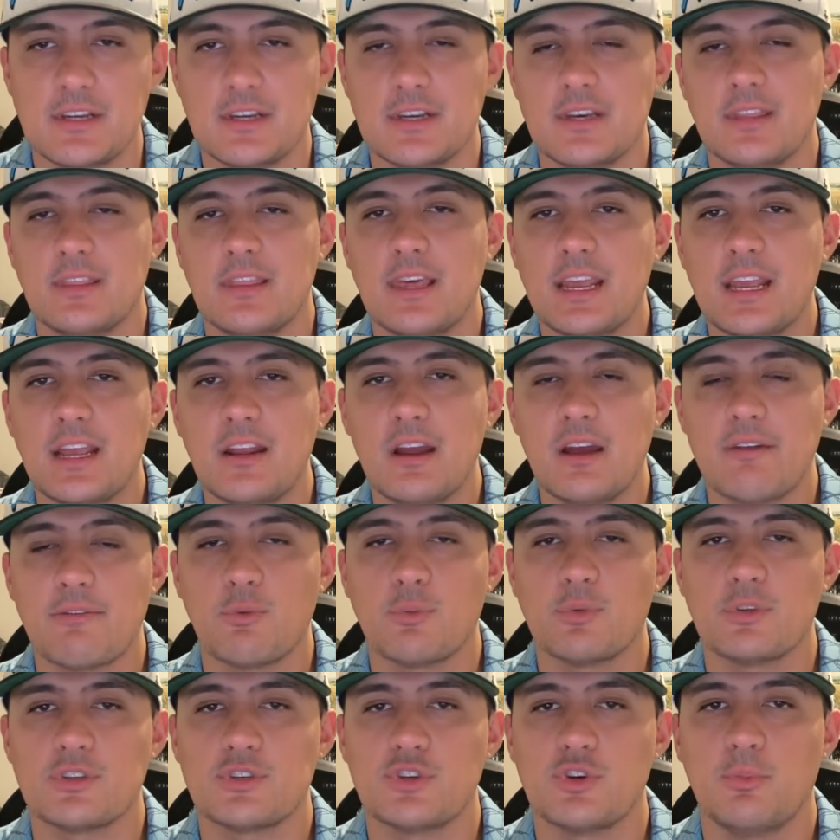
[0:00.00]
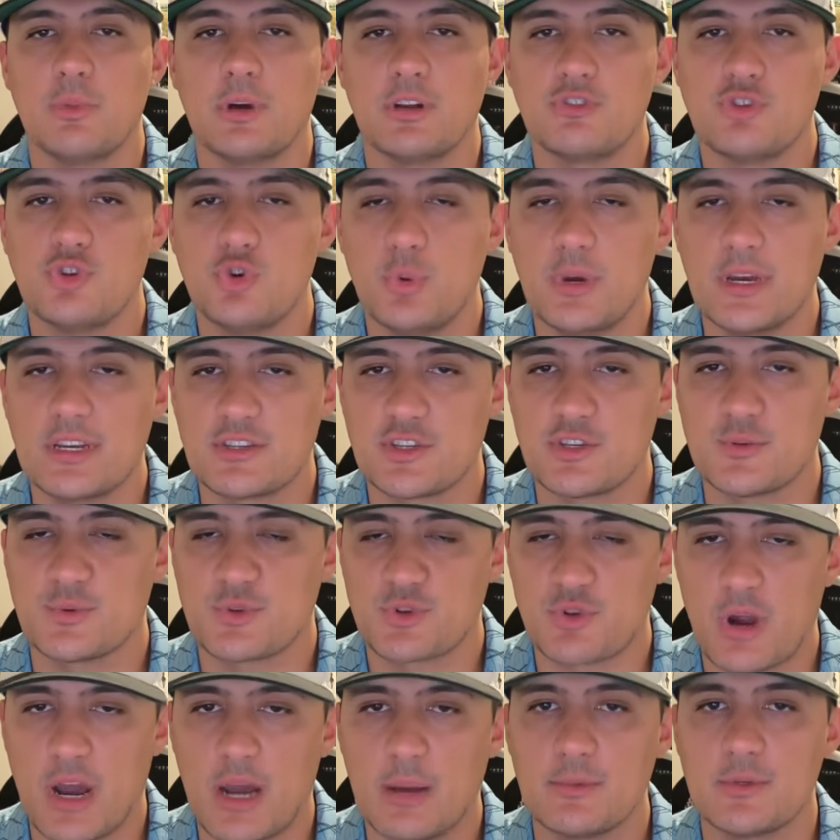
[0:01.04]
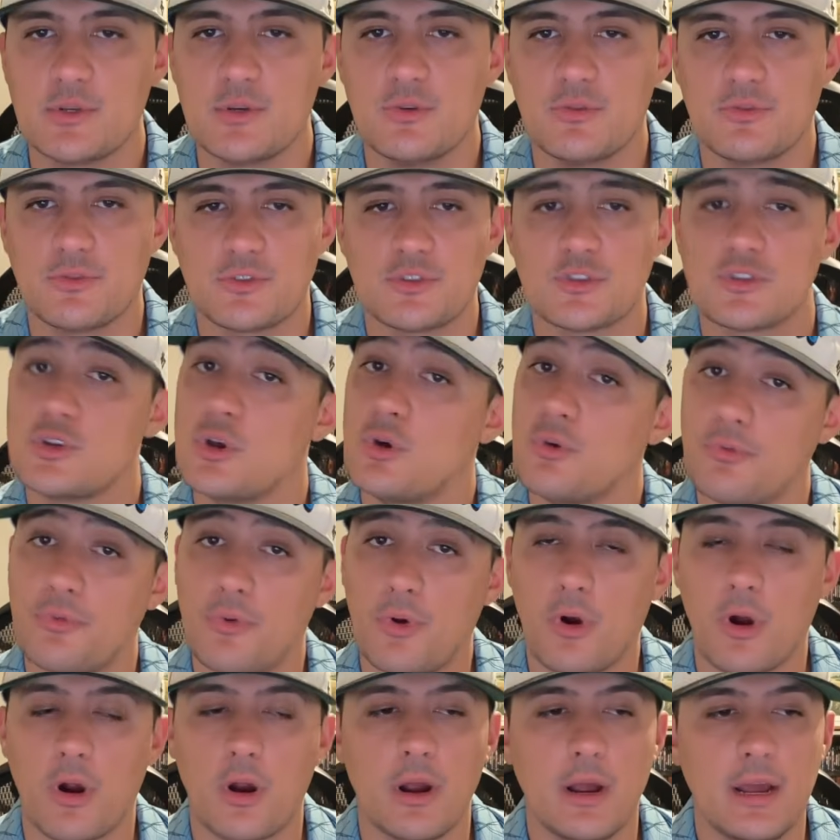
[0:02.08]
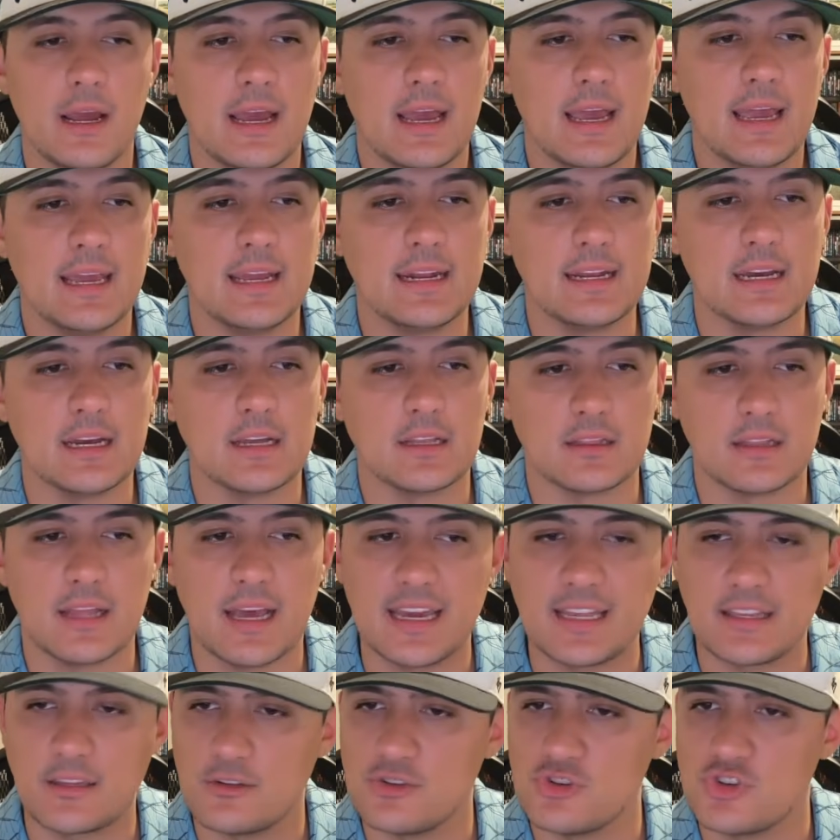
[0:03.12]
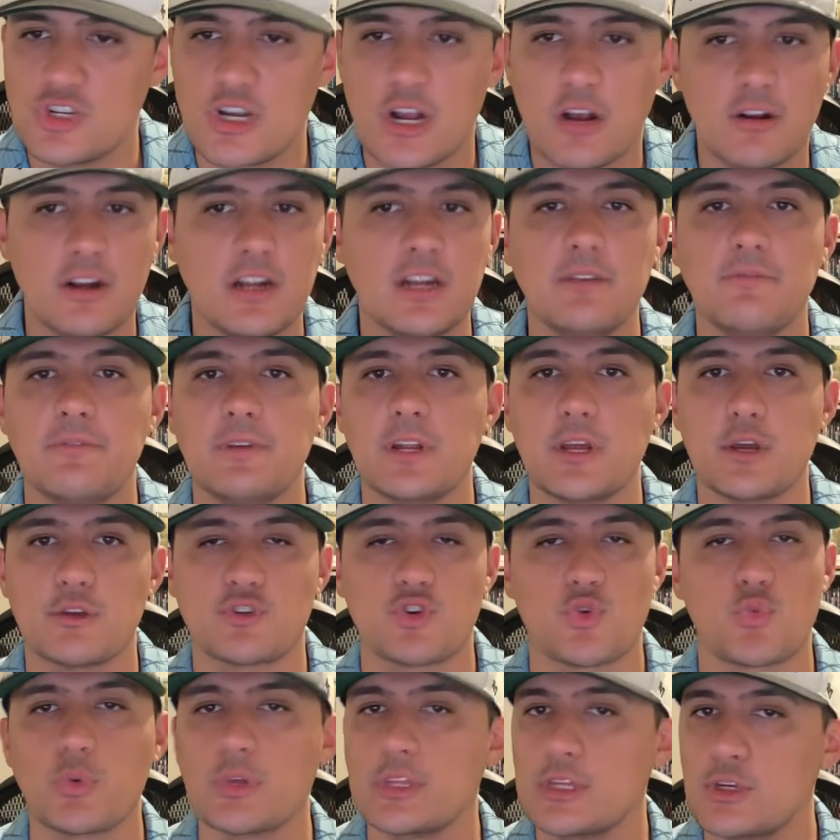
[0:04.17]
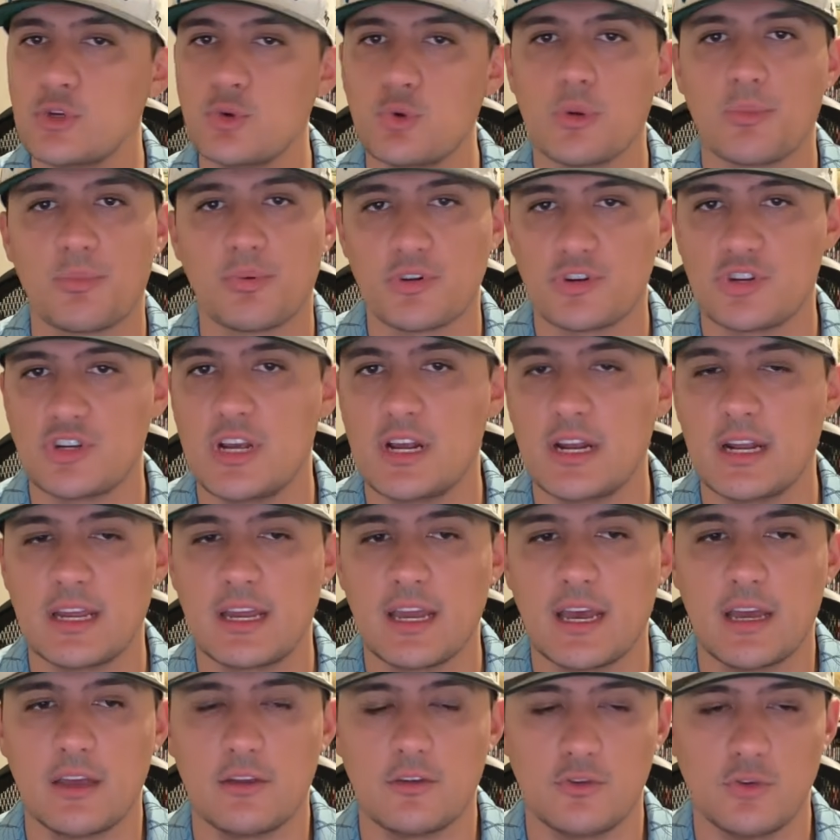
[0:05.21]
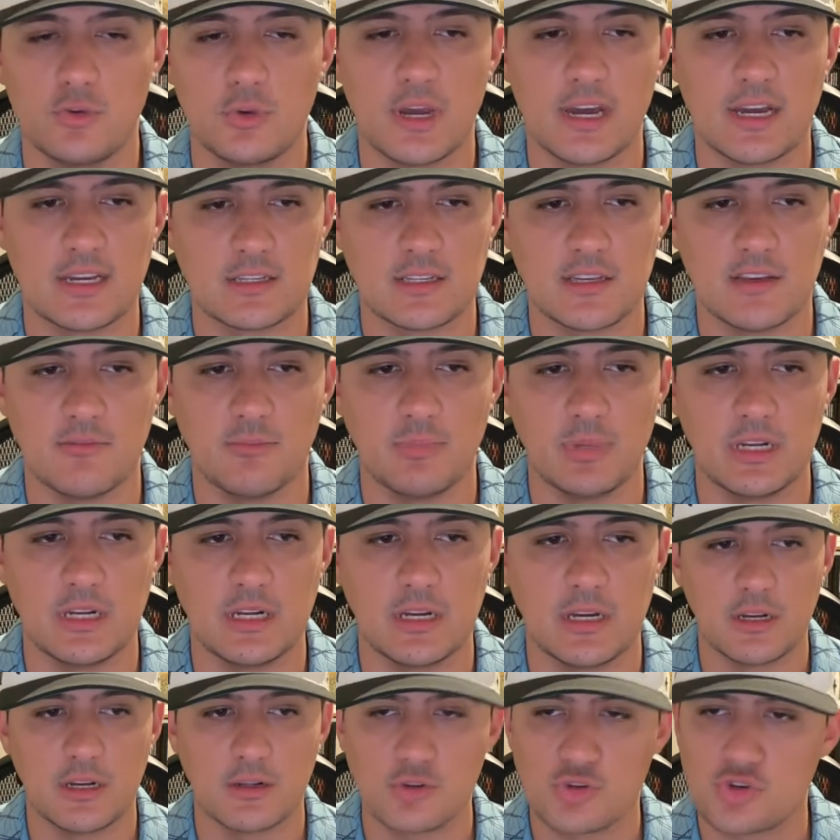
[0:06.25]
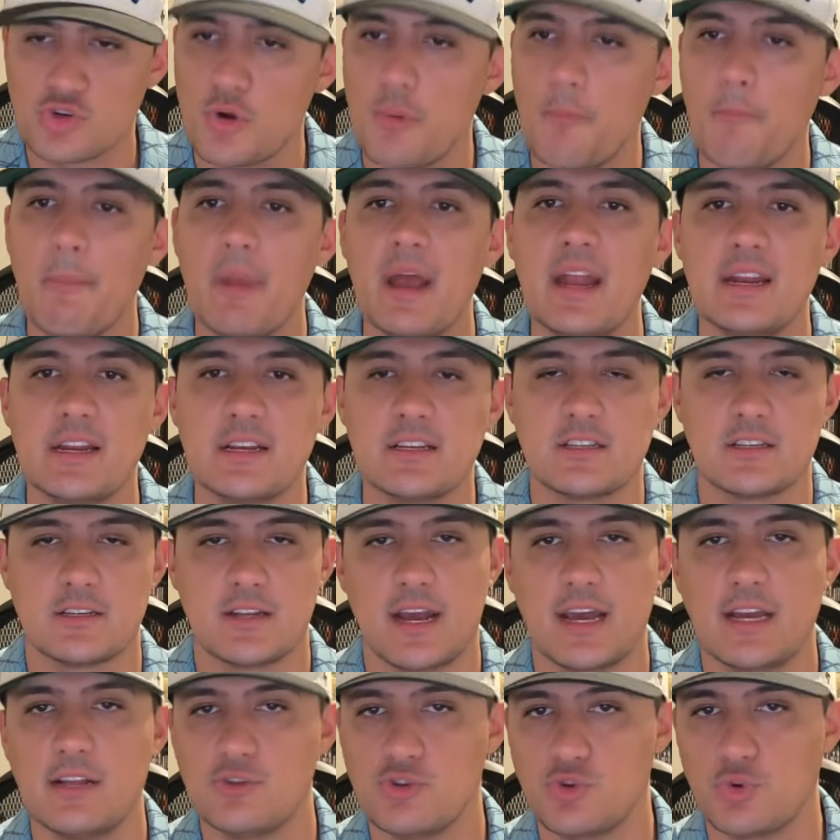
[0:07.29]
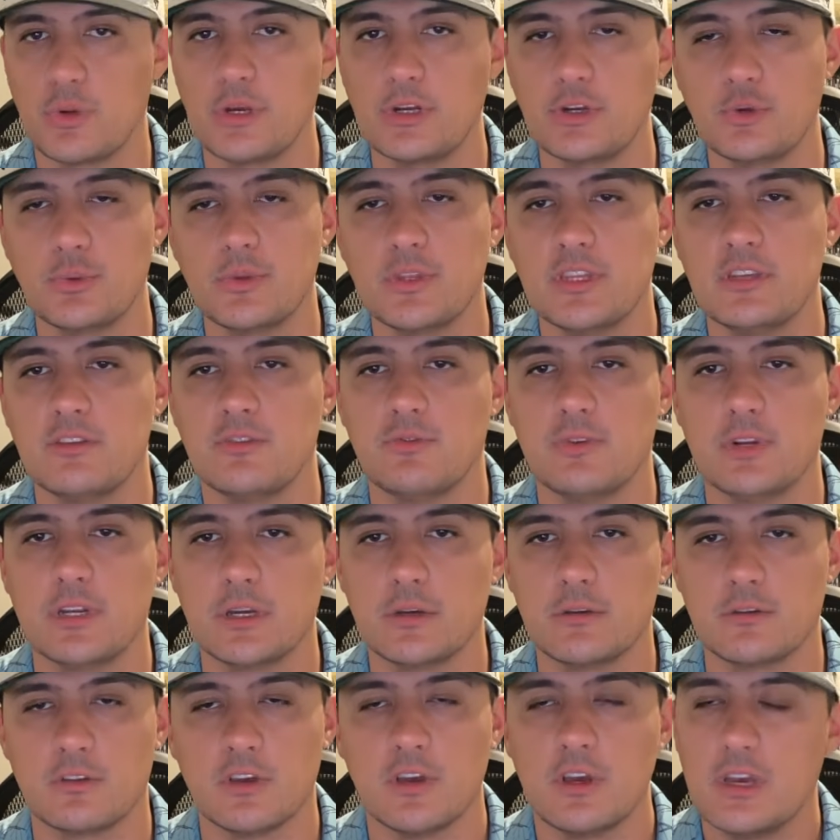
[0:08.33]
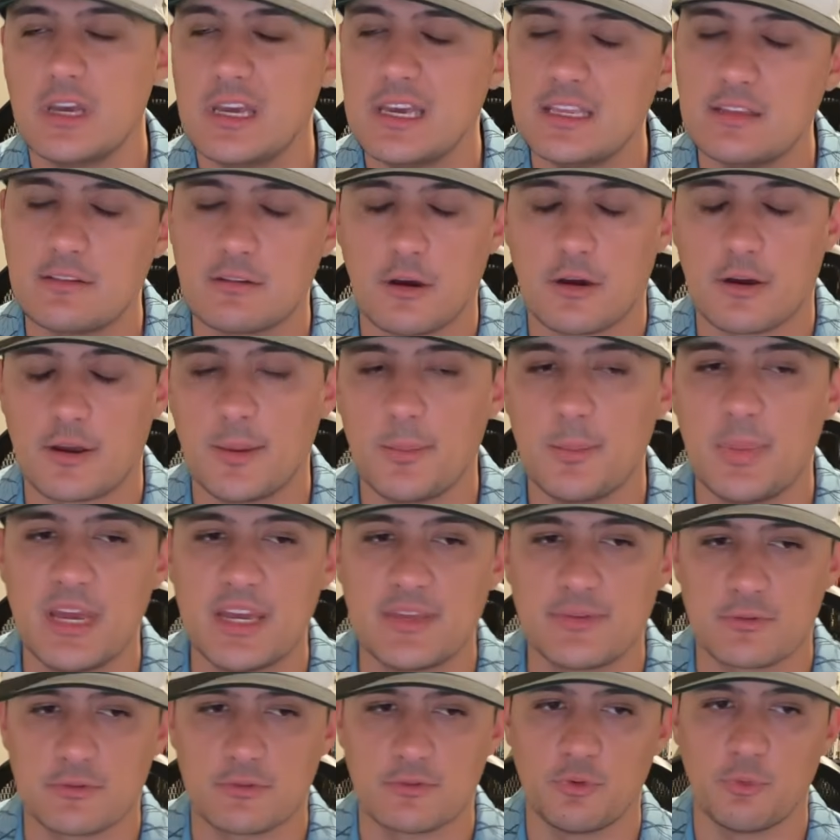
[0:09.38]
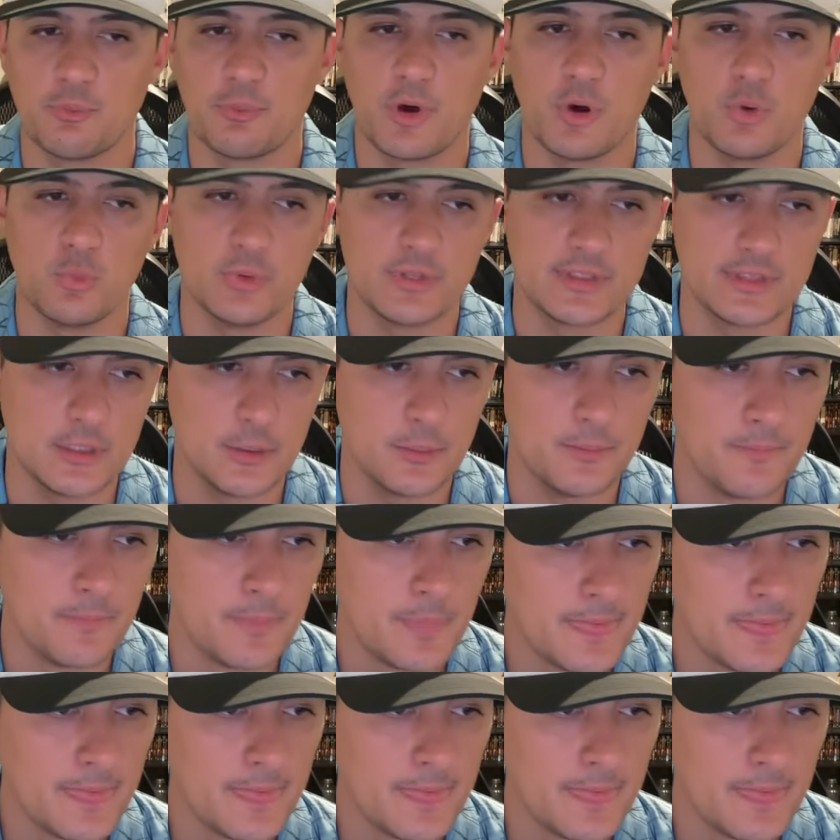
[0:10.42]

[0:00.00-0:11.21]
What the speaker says: Thank you to everyone so much who has subscribed to so far and liked and shared any videos. I really do appreciate it, guys. You guys have been tremendous, and I enjoy doing these videos and talking Panthers football with you.